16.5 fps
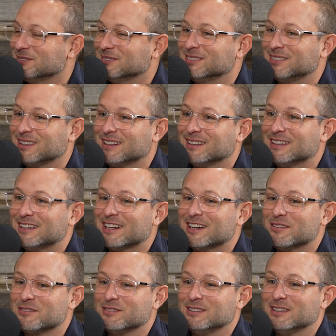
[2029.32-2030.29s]
Sadly
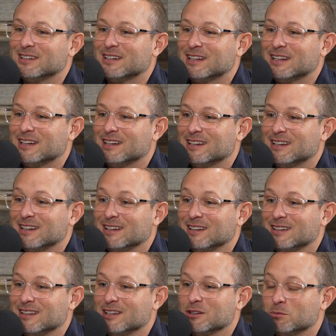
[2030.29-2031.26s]
enough, and
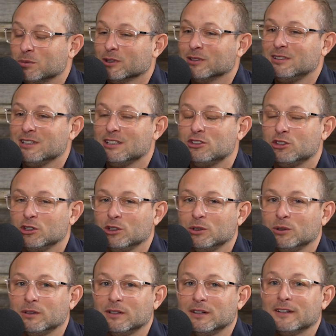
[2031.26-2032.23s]
the ability
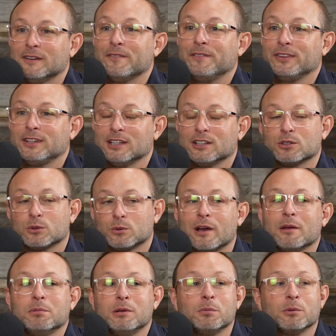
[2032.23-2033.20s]
to get the
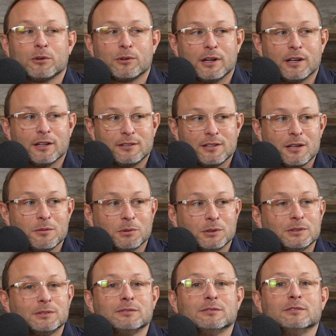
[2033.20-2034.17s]
right people around the
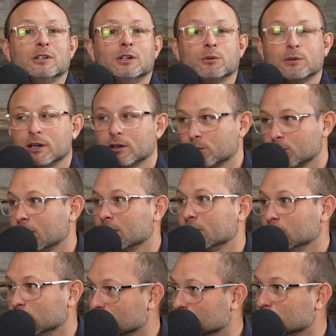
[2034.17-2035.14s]
table around the right
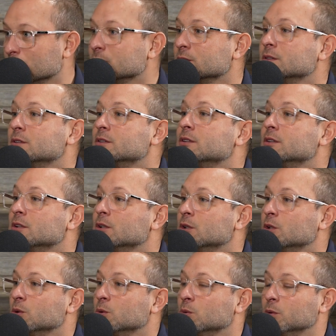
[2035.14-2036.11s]
goal. Yeah.
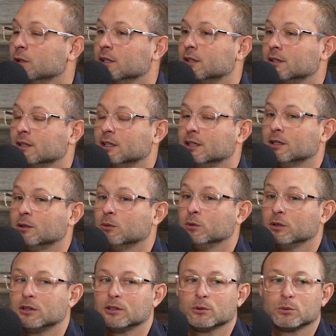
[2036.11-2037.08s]
With
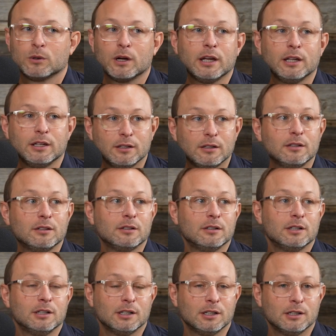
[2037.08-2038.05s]
the right
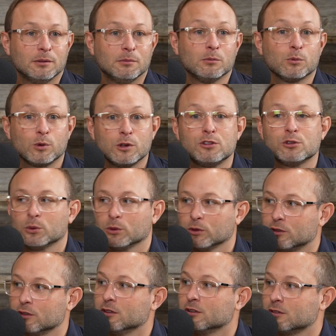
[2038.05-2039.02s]

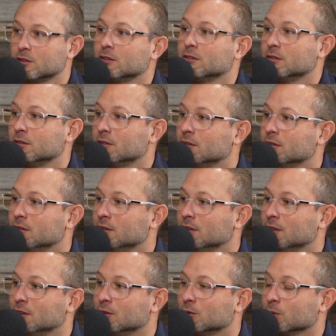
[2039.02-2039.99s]
resources. Right.
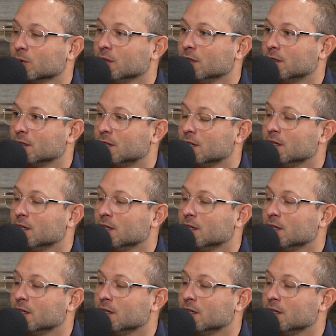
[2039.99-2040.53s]
Is really the key.